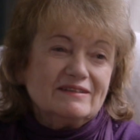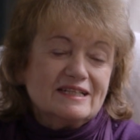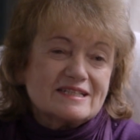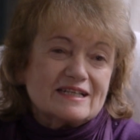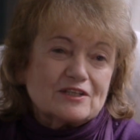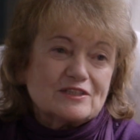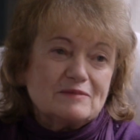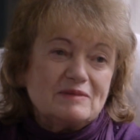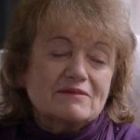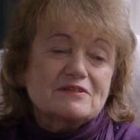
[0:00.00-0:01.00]
I think it's
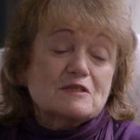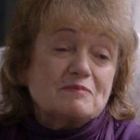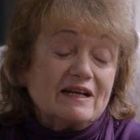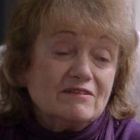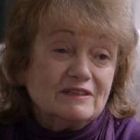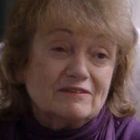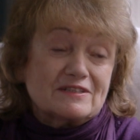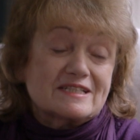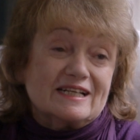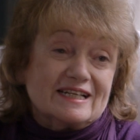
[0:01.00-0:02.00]
actually being respectful of
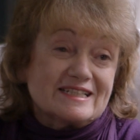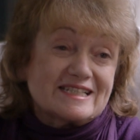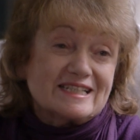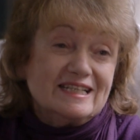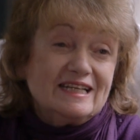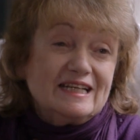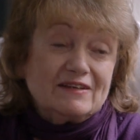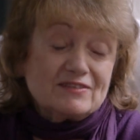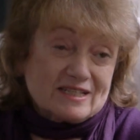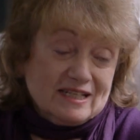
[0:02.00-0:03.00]
the science.
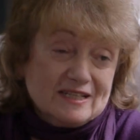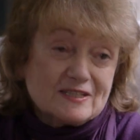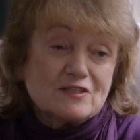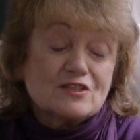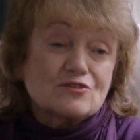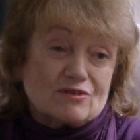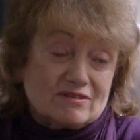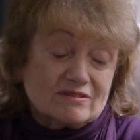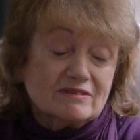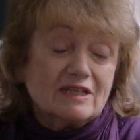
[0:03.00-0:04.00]
If the science is
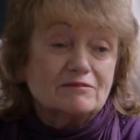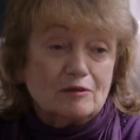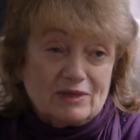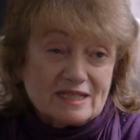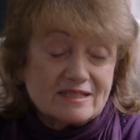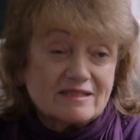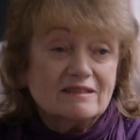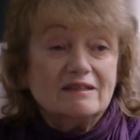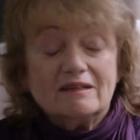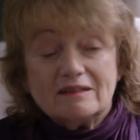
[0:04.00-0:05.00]
strong and
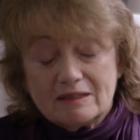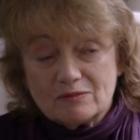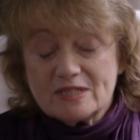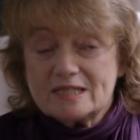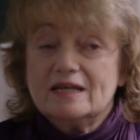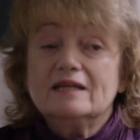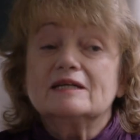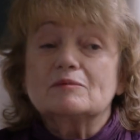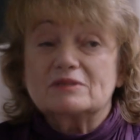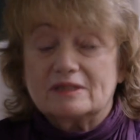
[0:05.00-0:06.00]
robust, it will
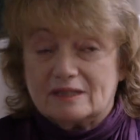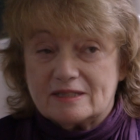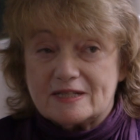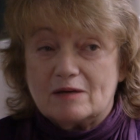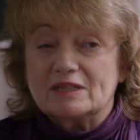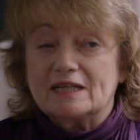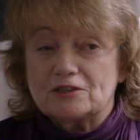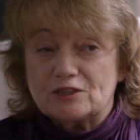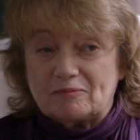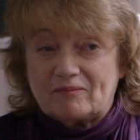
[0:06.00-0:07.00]
stand up to that
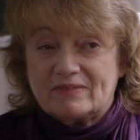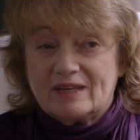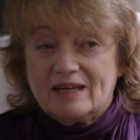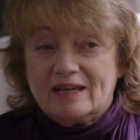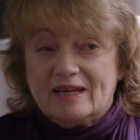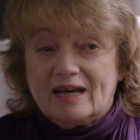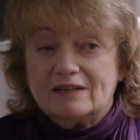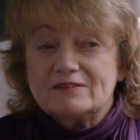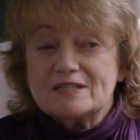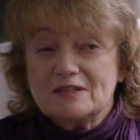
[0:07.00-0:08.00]
examination.
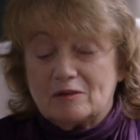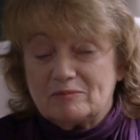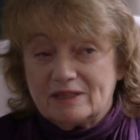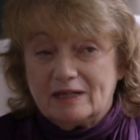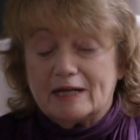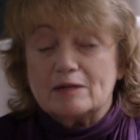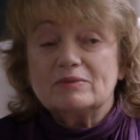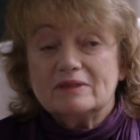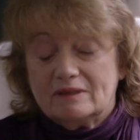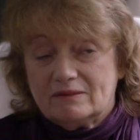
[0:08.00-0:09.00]
And if it's not mere
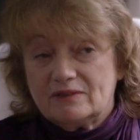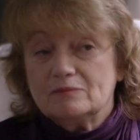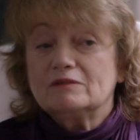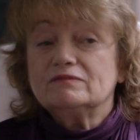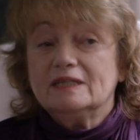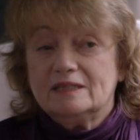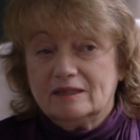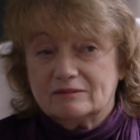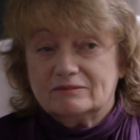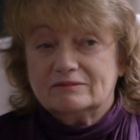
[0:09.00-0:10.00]
hype, then we'll find
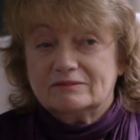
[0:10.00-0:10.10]
out.